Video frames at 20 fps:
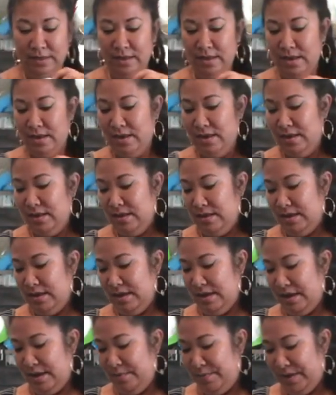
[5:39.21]

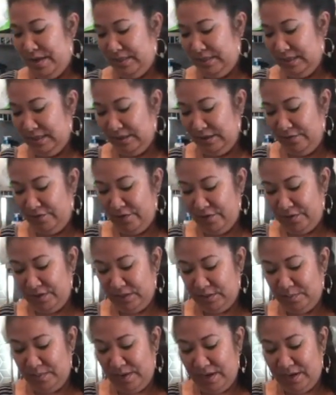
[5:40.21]
I basically
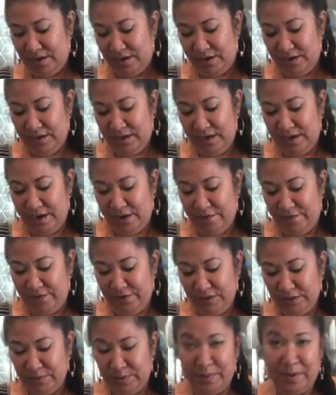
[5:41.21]
focus my gardening
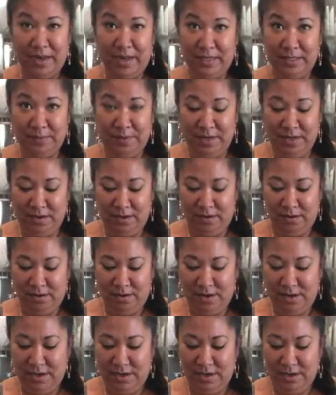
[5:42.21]
efforts with my husband
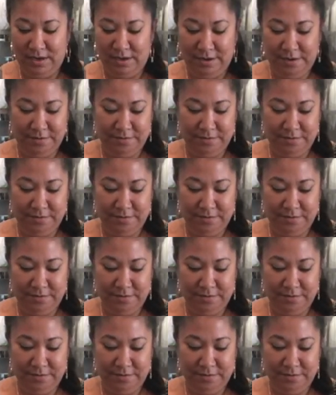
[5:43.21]
on